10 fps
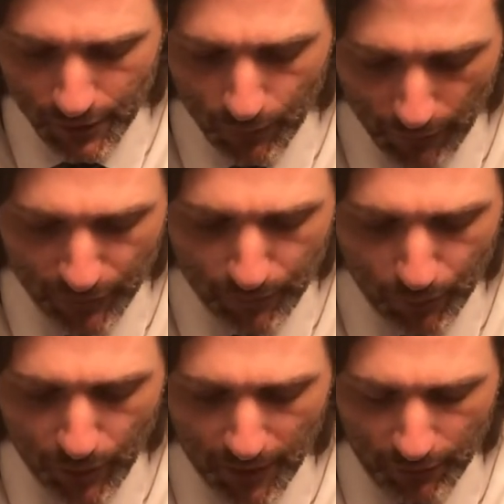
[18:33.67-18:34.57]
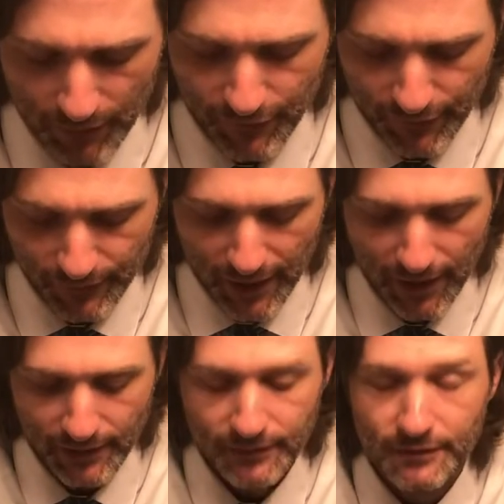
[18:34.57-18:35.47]
When I was a boy, my grandfather
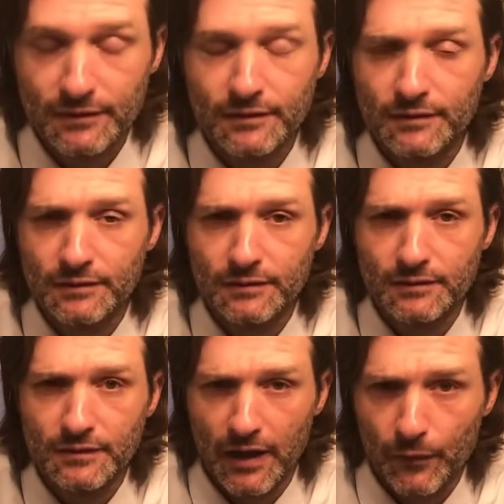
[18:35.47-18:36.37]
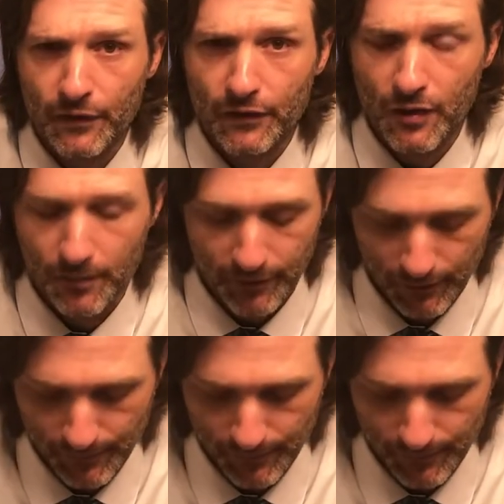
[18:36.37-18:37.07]
died, and he was a sculptor.